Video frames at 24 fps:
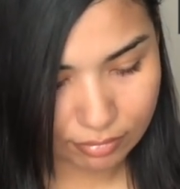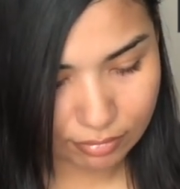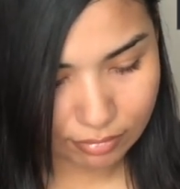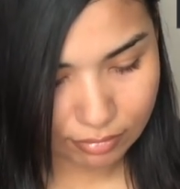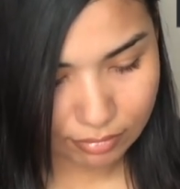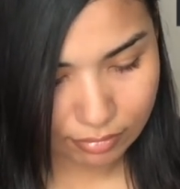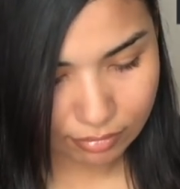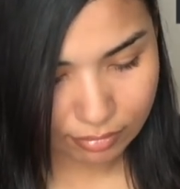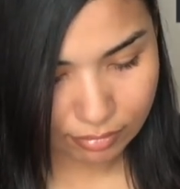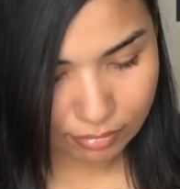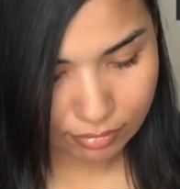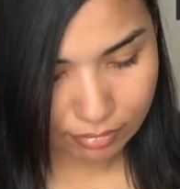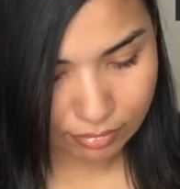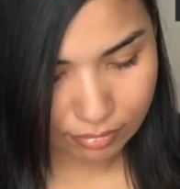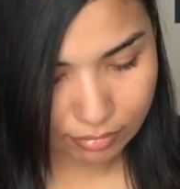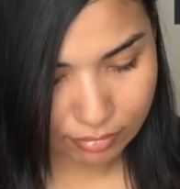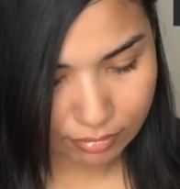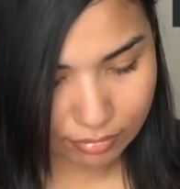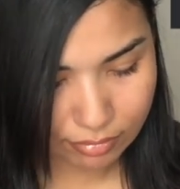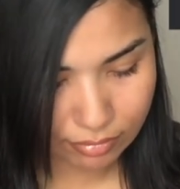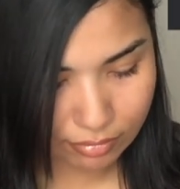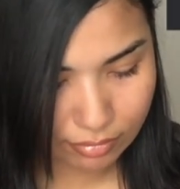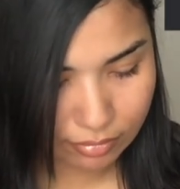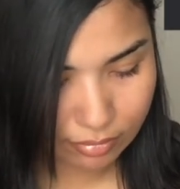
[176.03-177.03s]

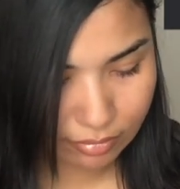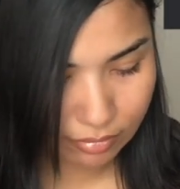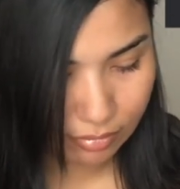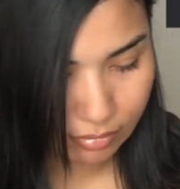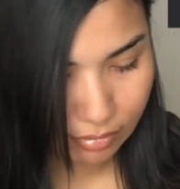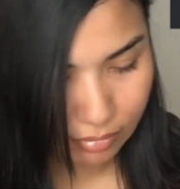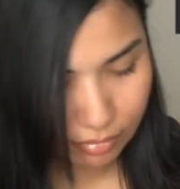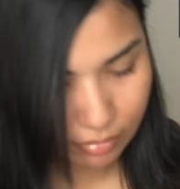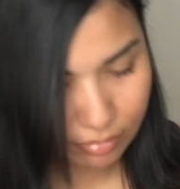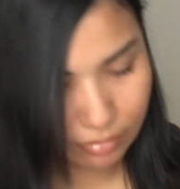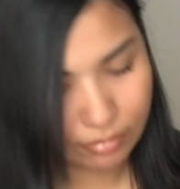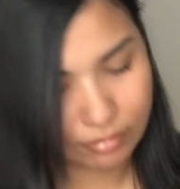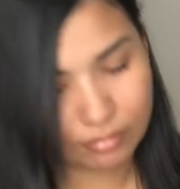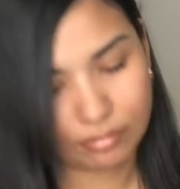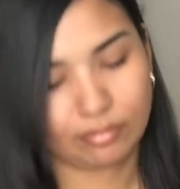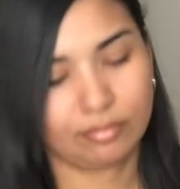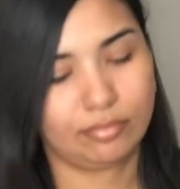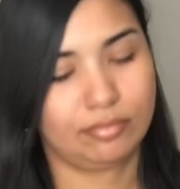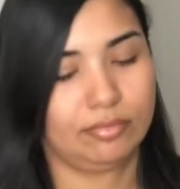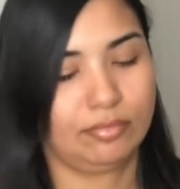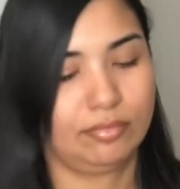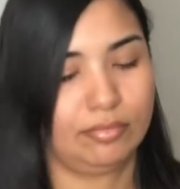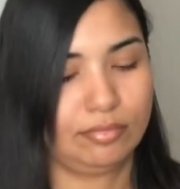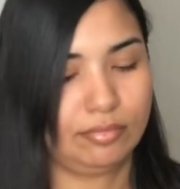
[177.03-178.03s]

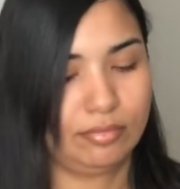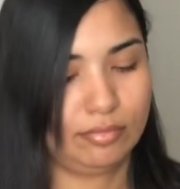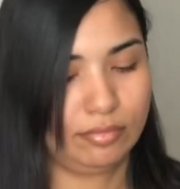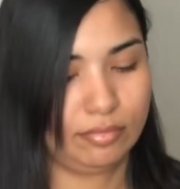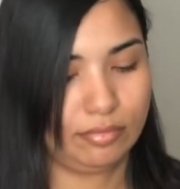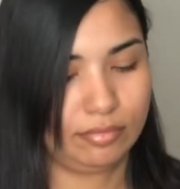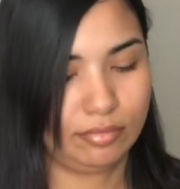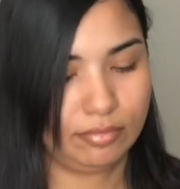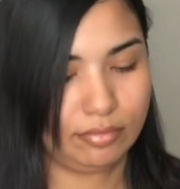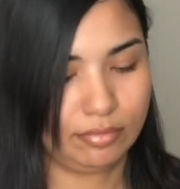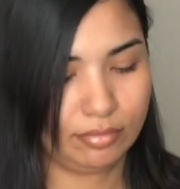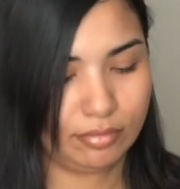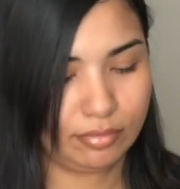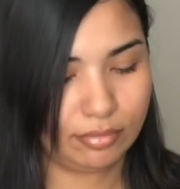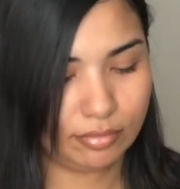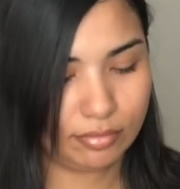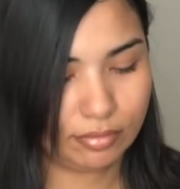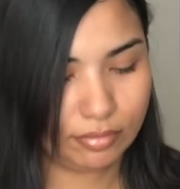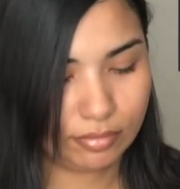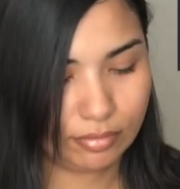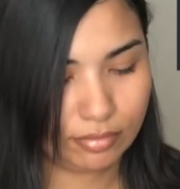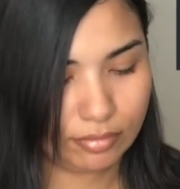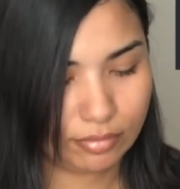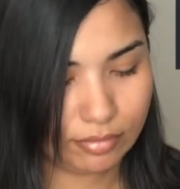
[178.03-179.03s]

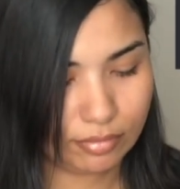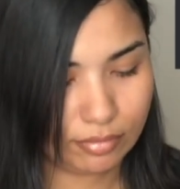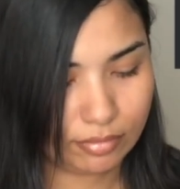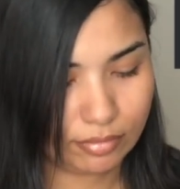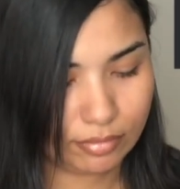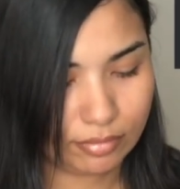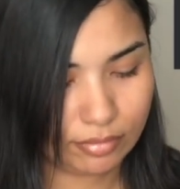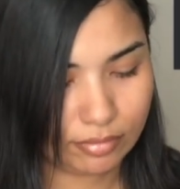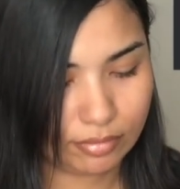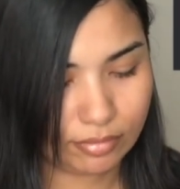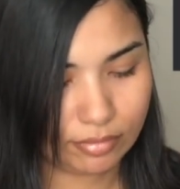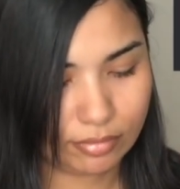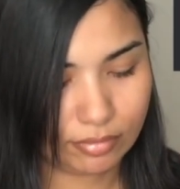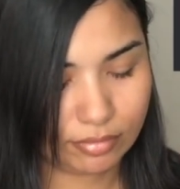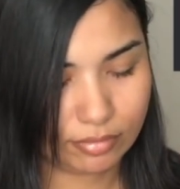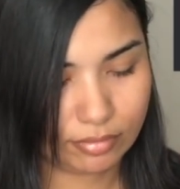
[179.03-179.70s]
No words are spoken by the person on screen.